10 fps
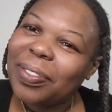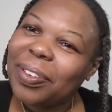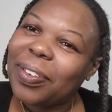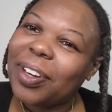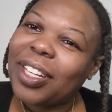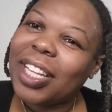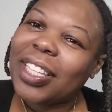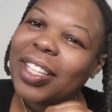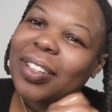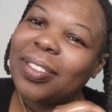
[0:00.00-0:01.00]
For real, like
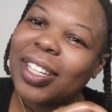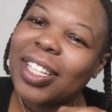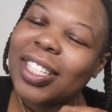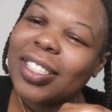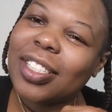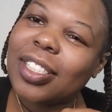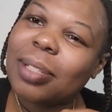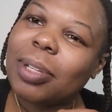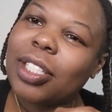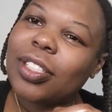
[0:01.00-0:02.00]
they do a church. They
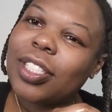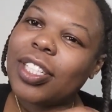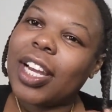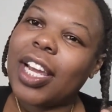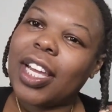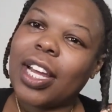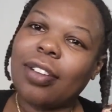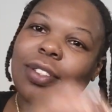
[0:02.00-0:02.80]
be like, stretch your hand out